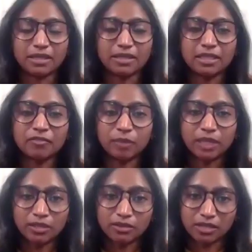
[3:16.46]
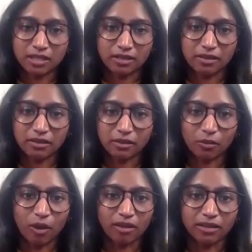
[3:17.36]
Steve Biko's death
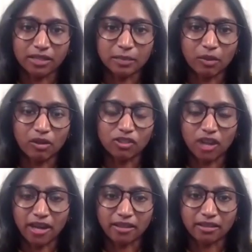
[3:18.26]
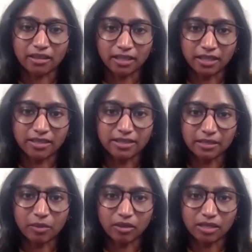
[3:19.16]
while it sparked your anger against
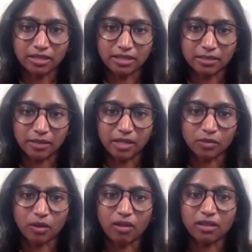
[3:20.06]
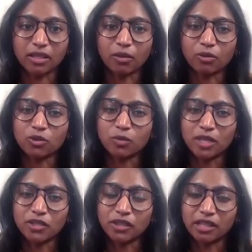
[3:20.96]
the apartheid system as well, it also
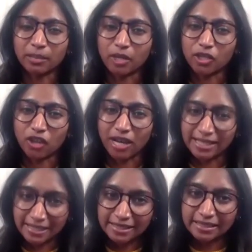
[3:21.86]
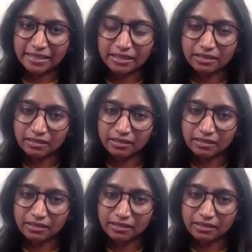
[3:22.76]
made you think about your identity.